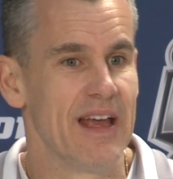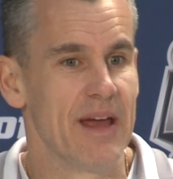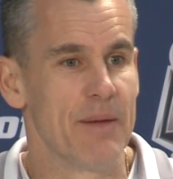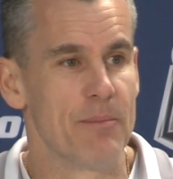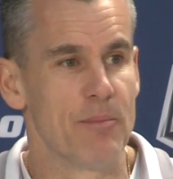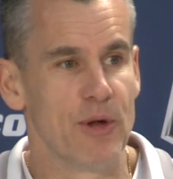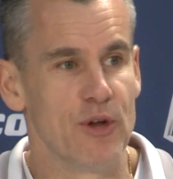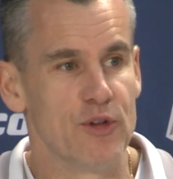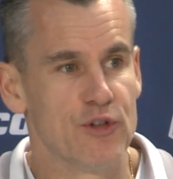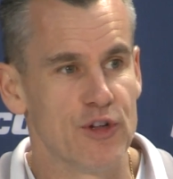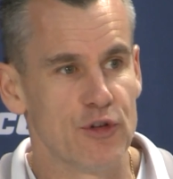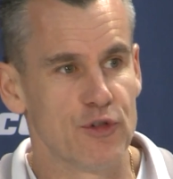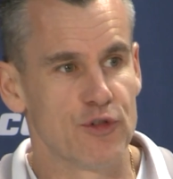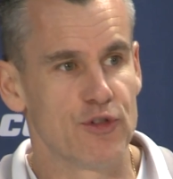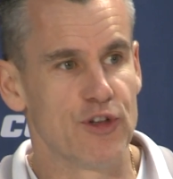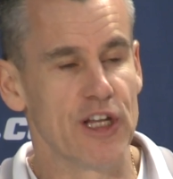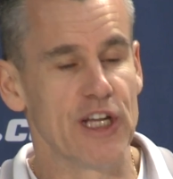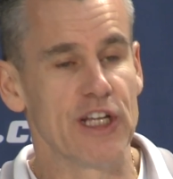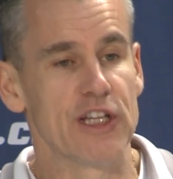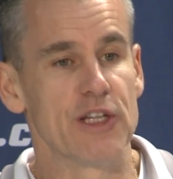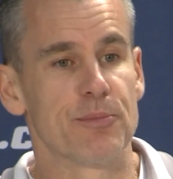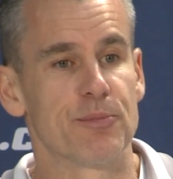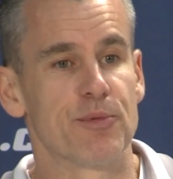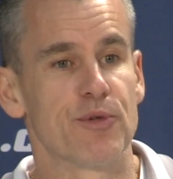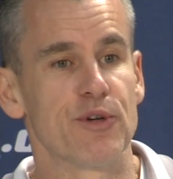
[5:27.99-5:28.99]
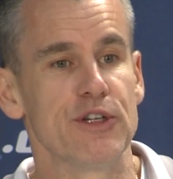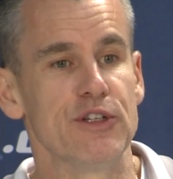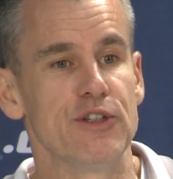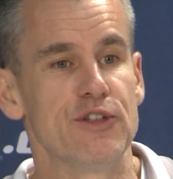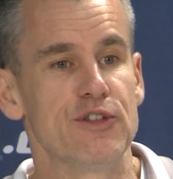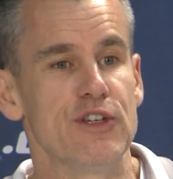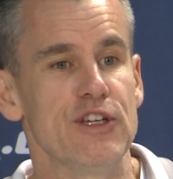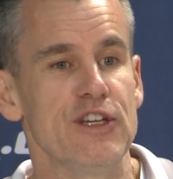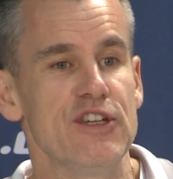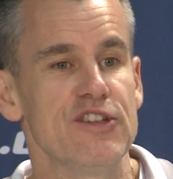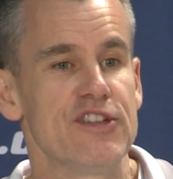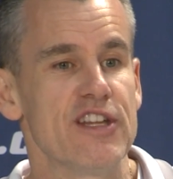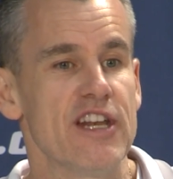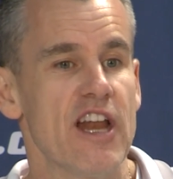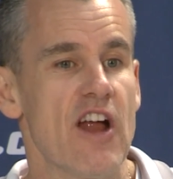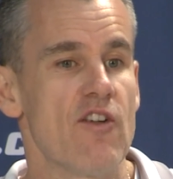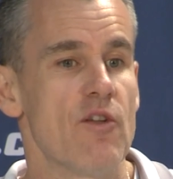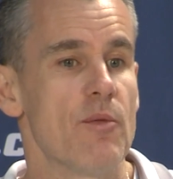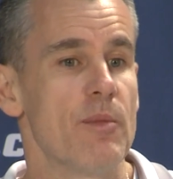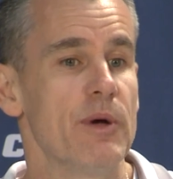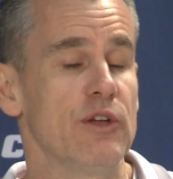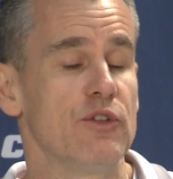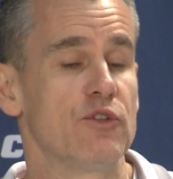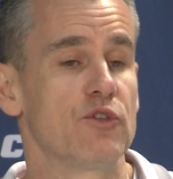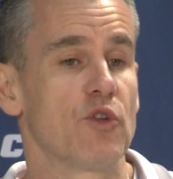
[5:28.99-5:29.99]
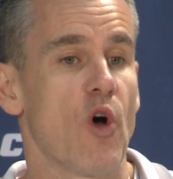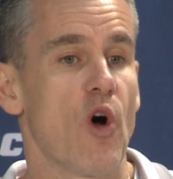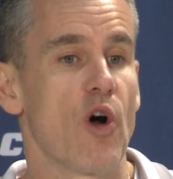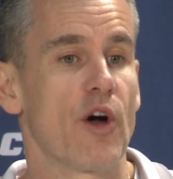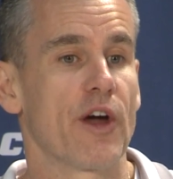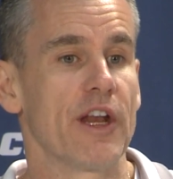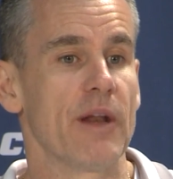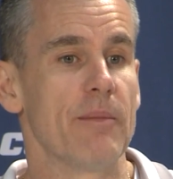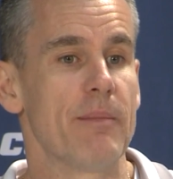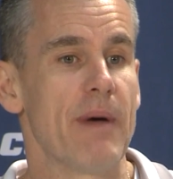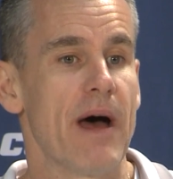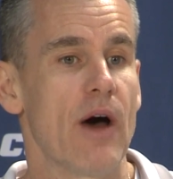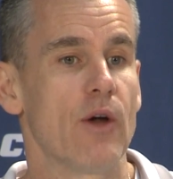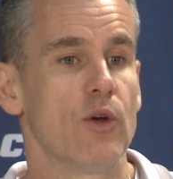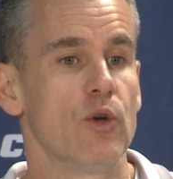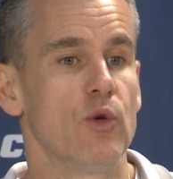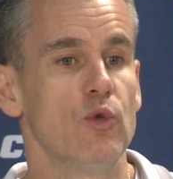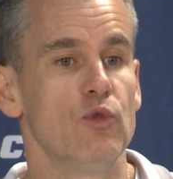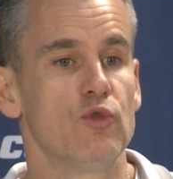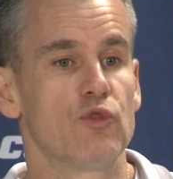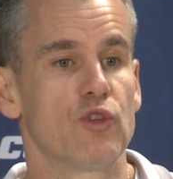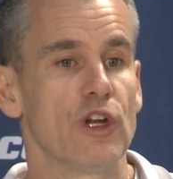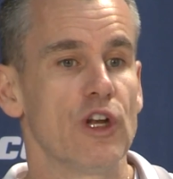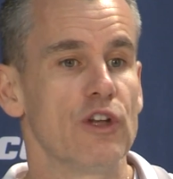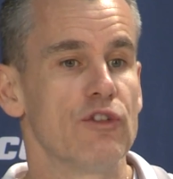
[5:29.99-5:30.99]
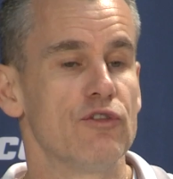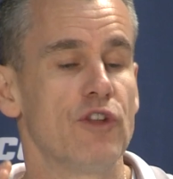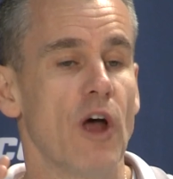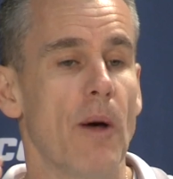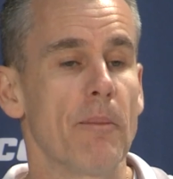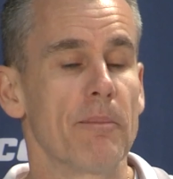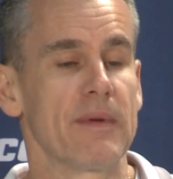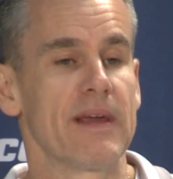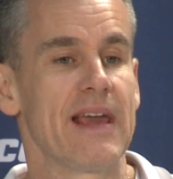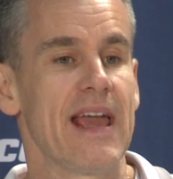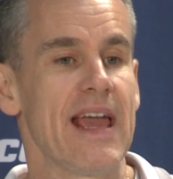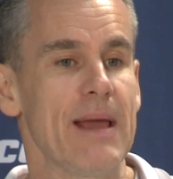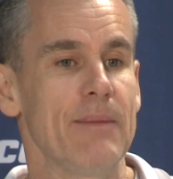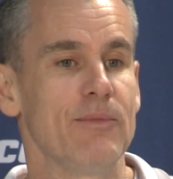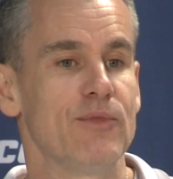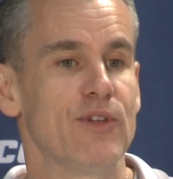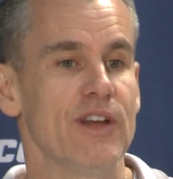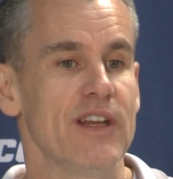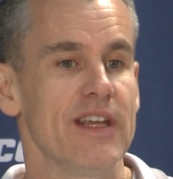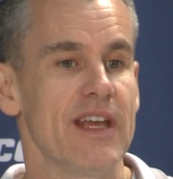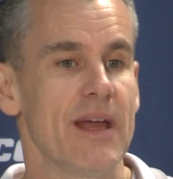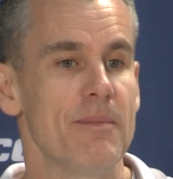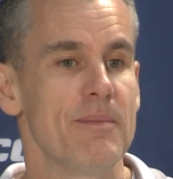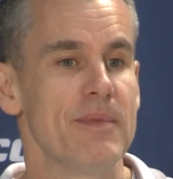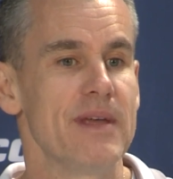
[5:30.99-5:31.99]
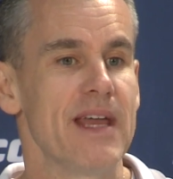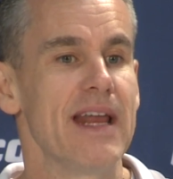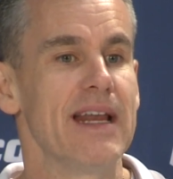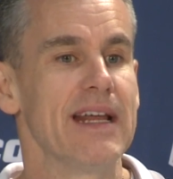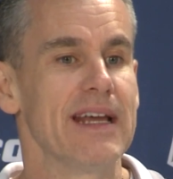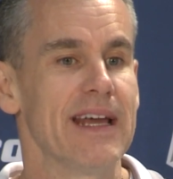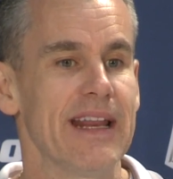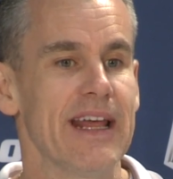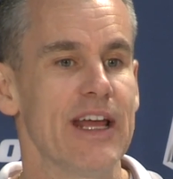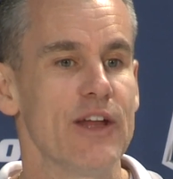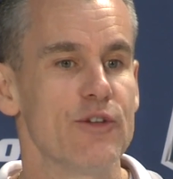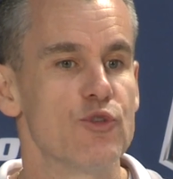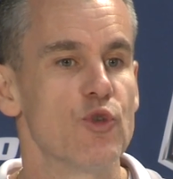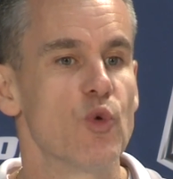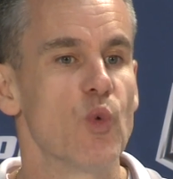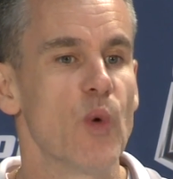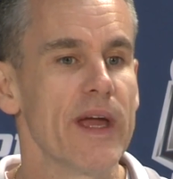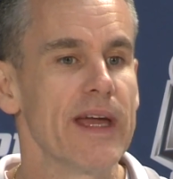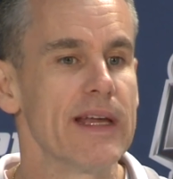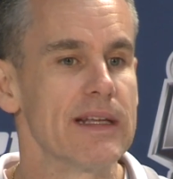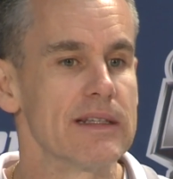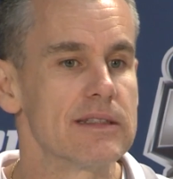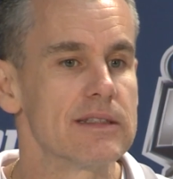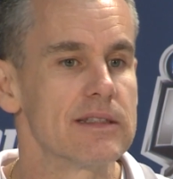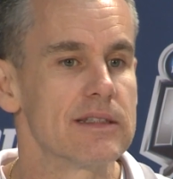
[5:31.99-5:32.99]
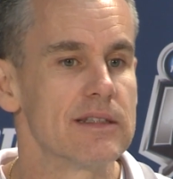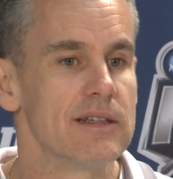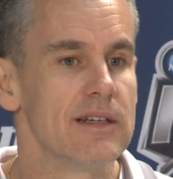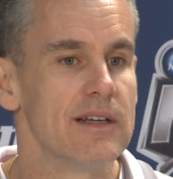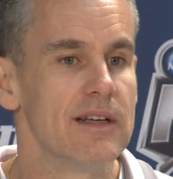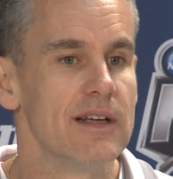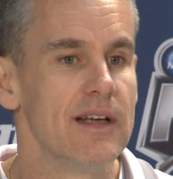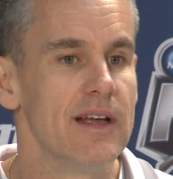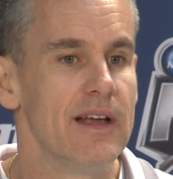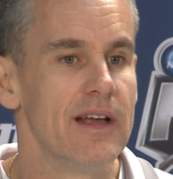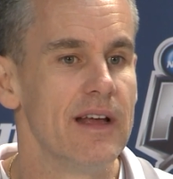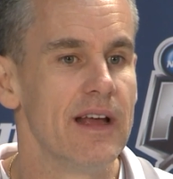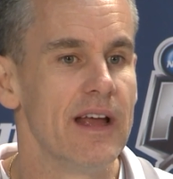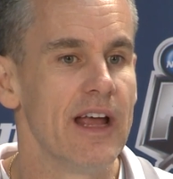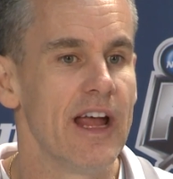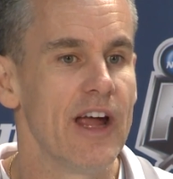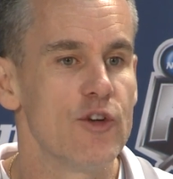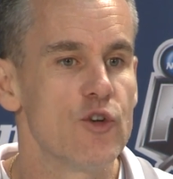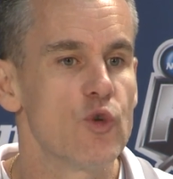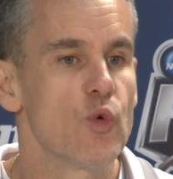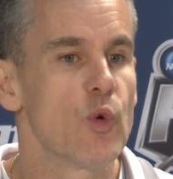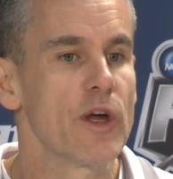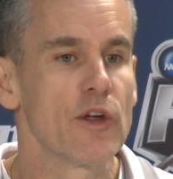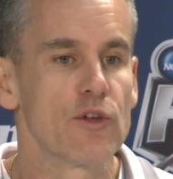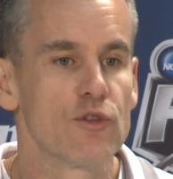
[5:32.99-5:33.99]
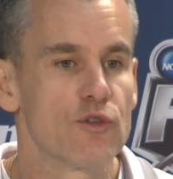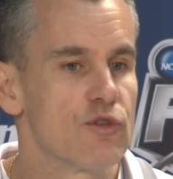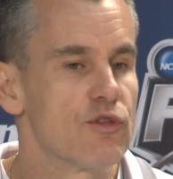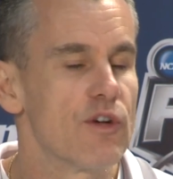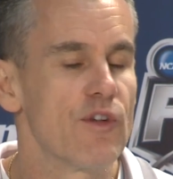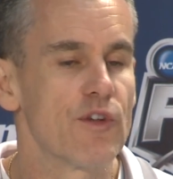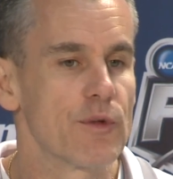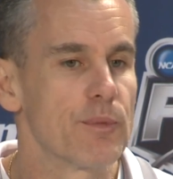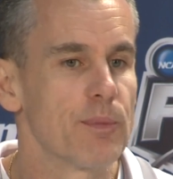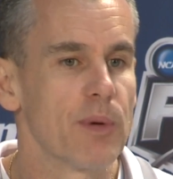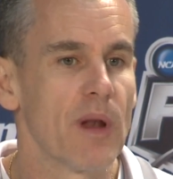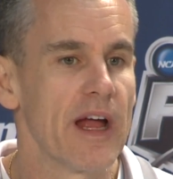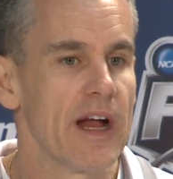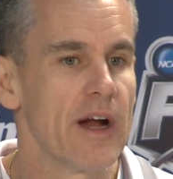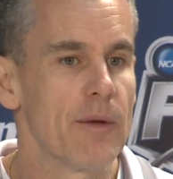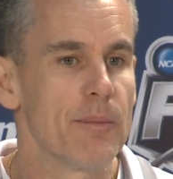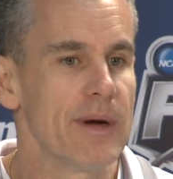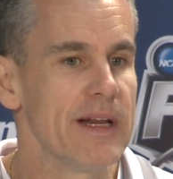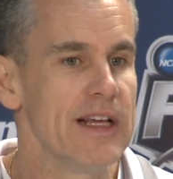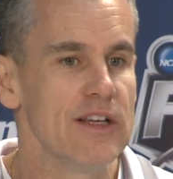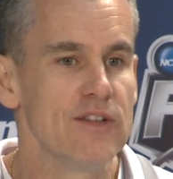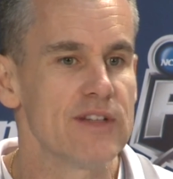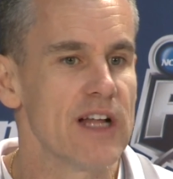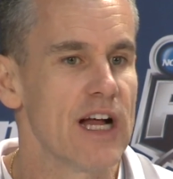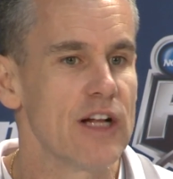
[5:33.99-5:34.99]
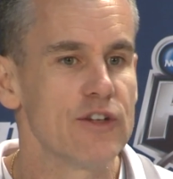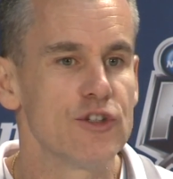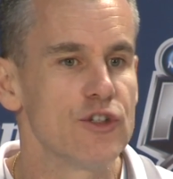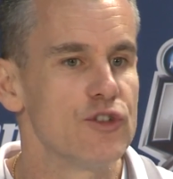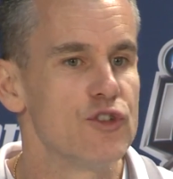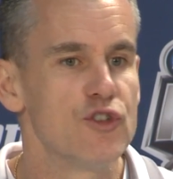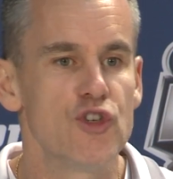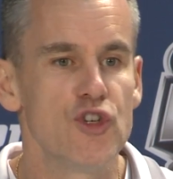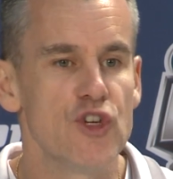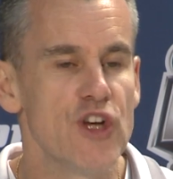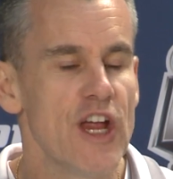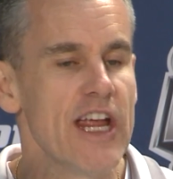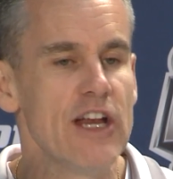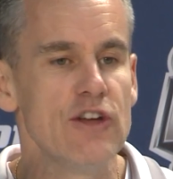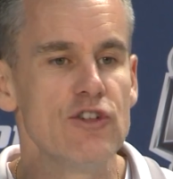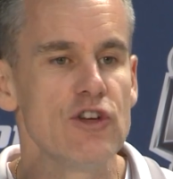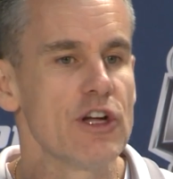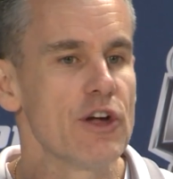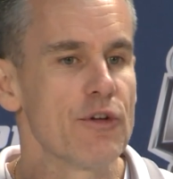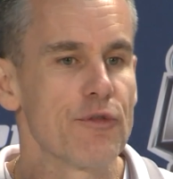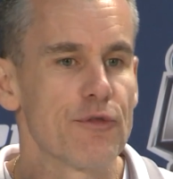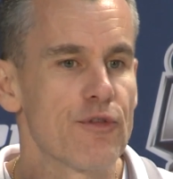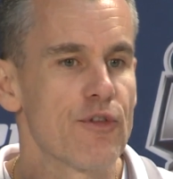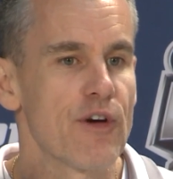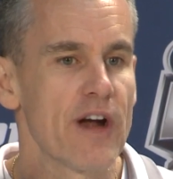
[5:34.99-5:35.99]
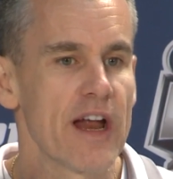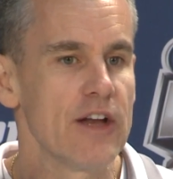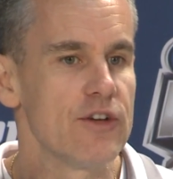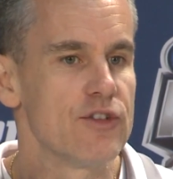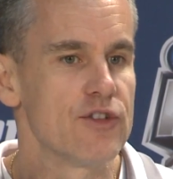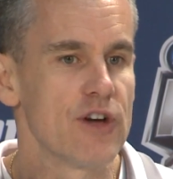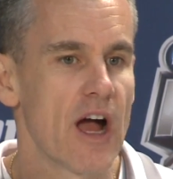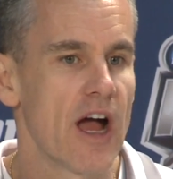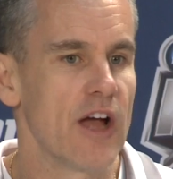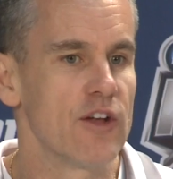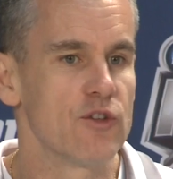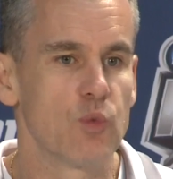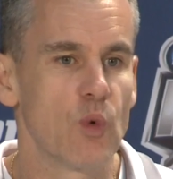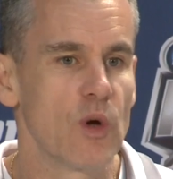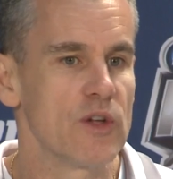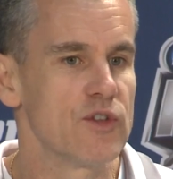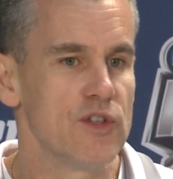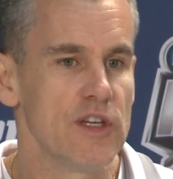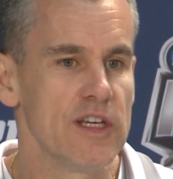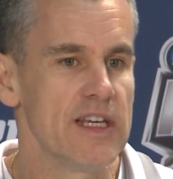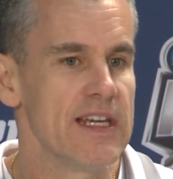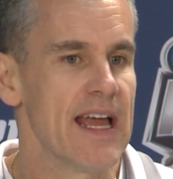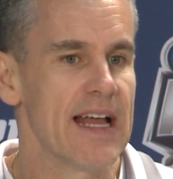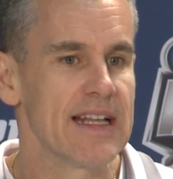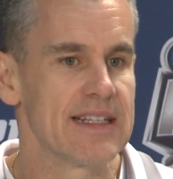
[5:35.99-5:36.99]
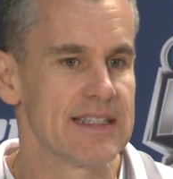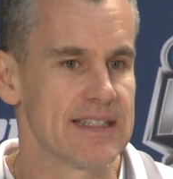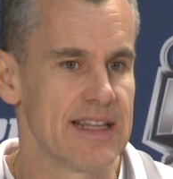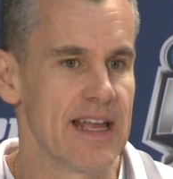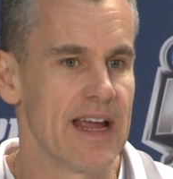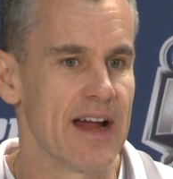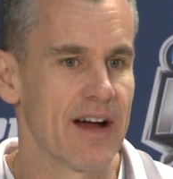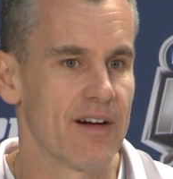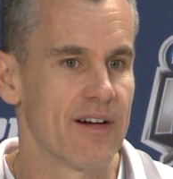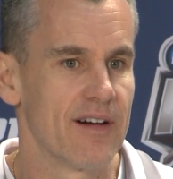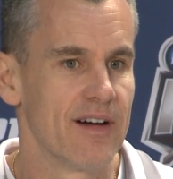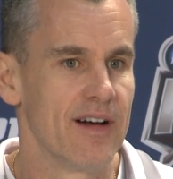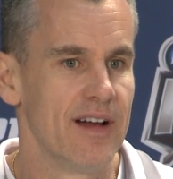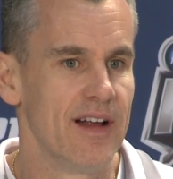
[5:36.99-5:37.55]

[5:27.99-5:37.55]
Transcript: But it's interesting in the preseason how everybody's talking about who's going to dump games in the NBA to get Andrew Wiggins. Andrew Wiggins is a terrific player, but he's not just changing a franchise once he gets there.